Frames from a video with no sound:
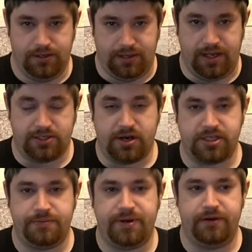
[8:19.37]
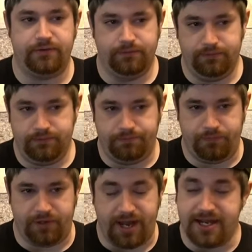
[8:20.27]
It talks about
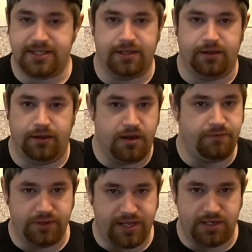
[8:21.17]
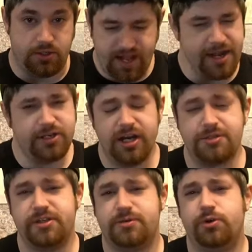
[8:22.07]
guys that love what they do, and it talks
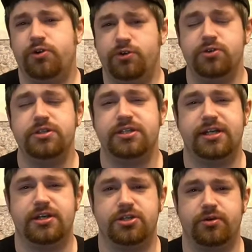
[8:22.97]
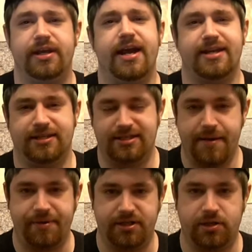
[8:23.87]
about someone who uses the industry as a
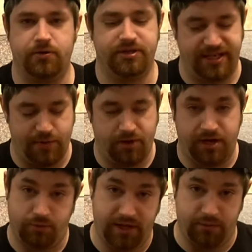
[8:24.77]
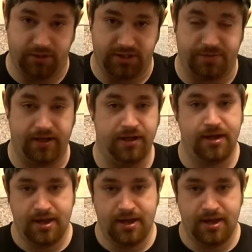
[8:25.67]
stepping stone to get where he really wants to be.